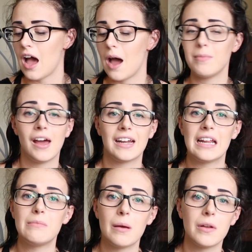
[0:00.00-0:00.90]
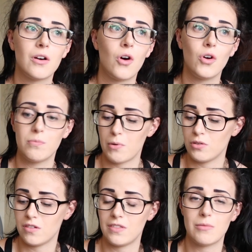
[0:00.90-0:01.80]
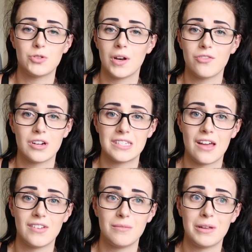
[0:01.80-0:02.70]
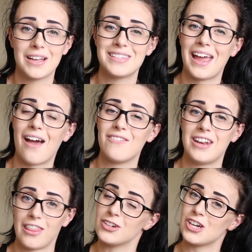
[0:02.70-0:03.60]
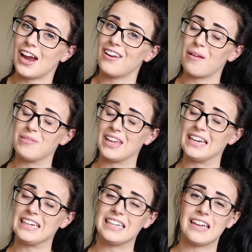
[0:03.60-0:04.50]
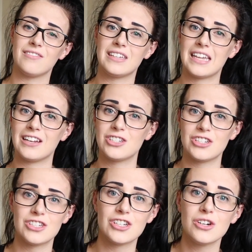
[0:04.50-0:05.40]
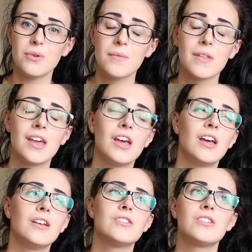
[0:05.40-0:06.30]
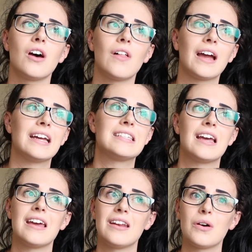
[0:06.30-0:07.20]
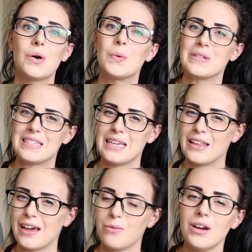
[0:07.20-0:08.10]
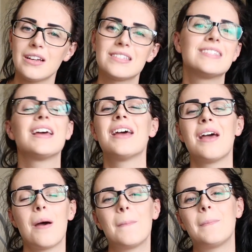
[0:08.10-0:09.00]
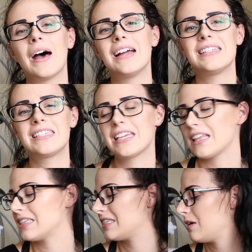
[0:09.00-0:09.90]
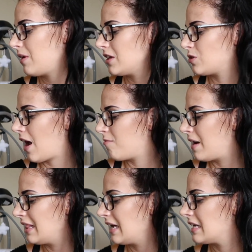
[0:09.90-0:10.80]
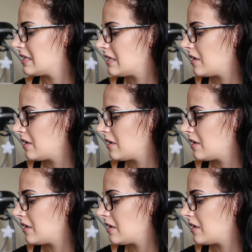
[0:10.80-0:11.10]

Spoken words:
I'm not going to be able to hold both of them 24/7 because I have another child I'm going to need to give attention to. So like I said, we'll see how that works. But let's see, what else do I have on my list?